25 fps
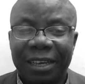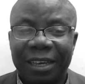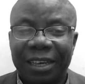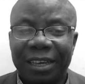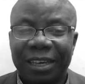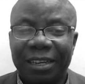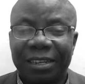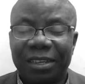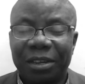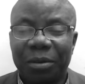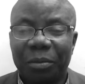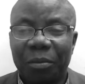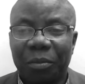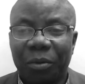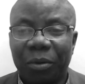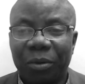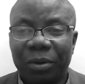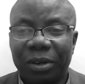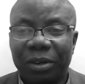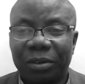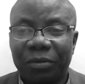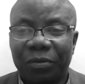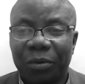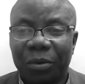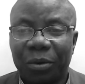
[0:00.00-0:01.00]
it's
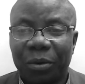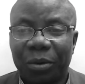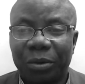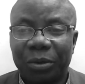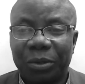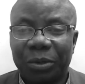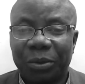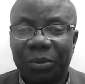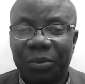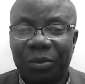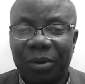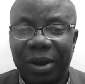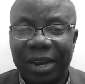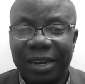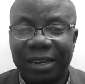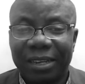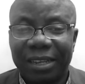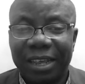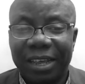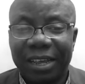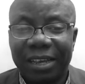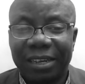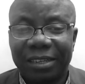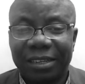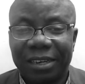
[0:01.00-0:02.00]
important for us to write
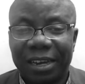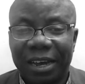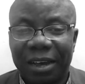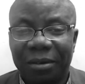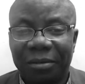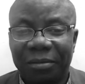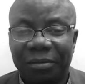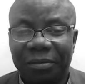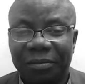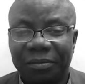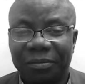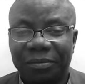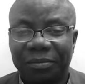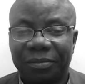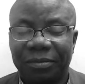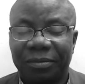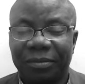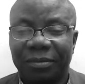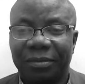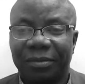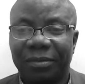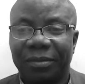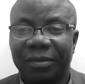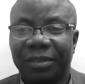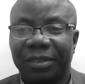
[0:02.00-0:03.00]
things down.
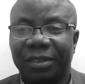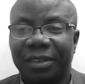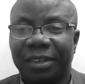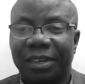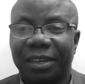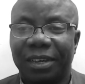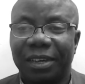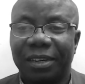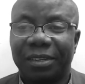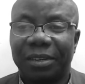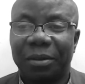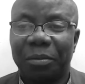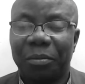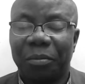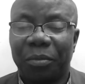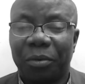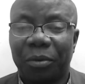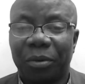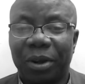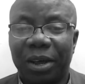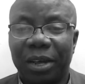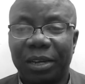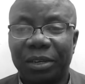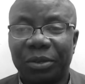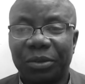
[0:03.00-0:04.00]
It's
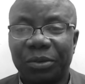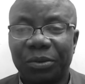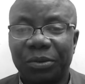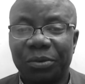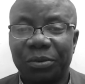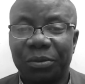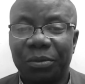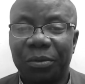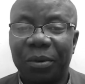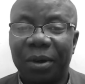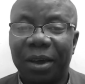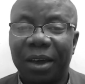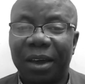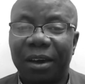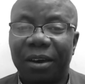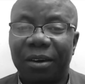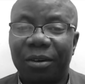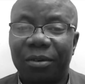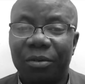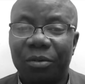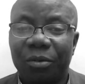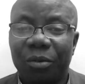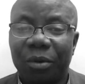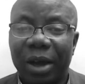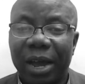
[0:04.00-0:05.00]
important to
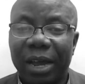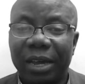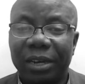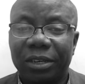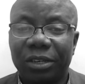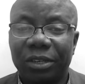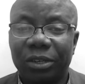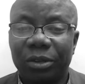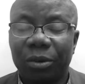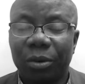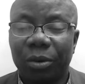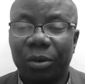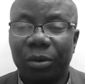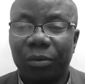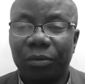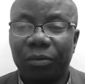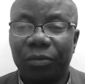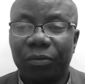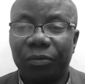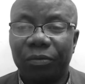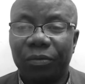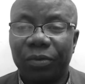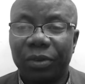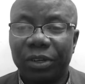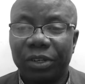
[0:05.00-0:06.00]
write your
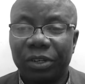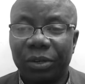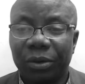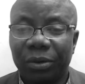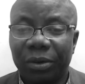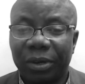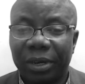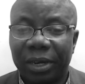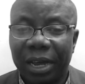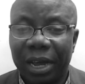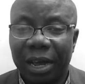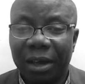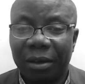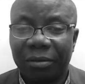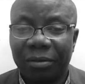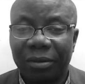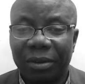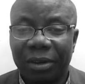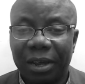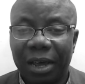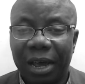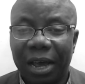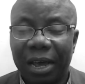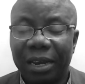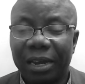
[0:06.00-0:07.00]
vision down
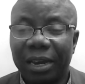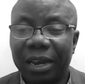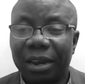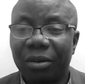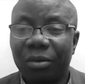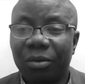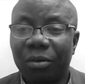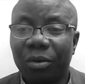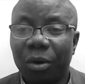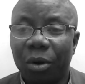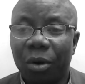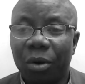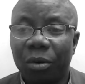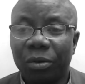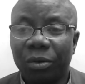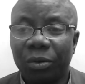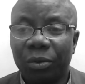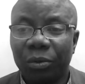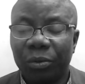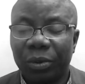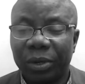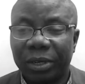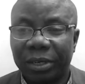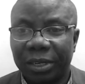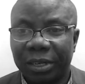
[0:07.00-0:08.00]
and then
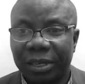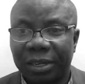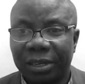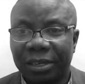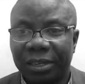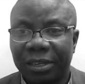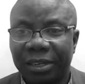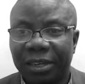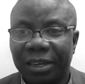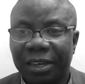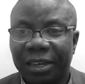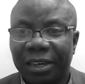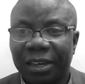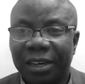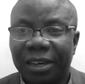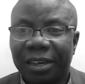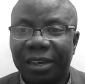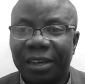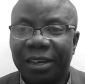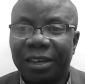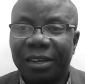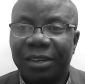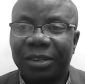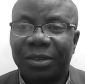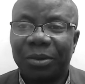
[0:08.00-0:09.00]
run with it.
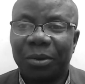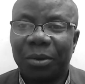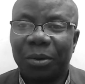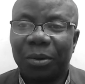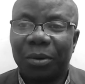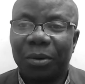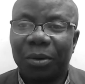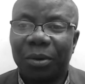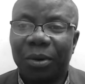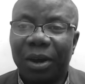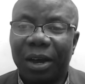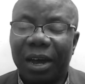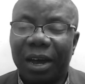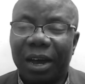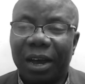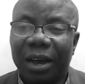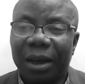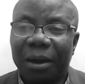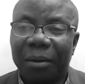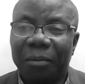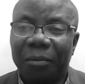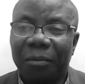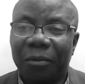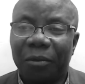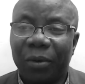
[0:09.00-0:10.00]
So
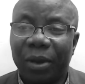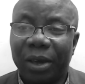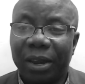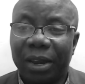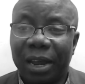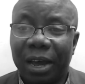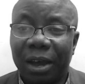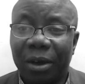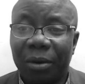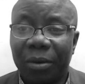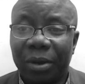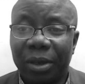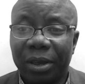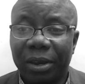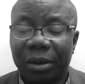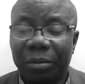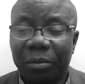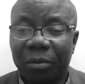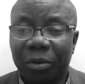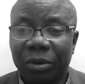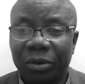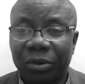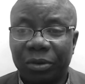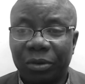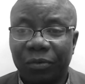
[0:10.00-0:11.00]
um, we are now in the
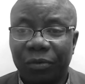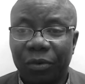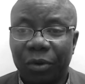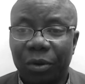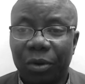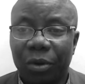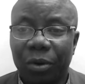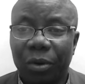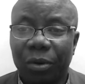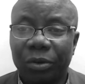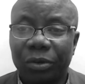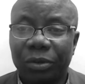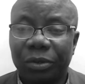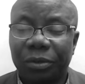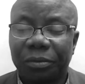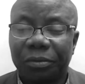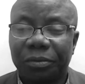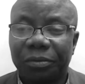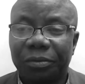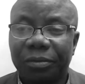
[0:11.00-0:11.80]
month of August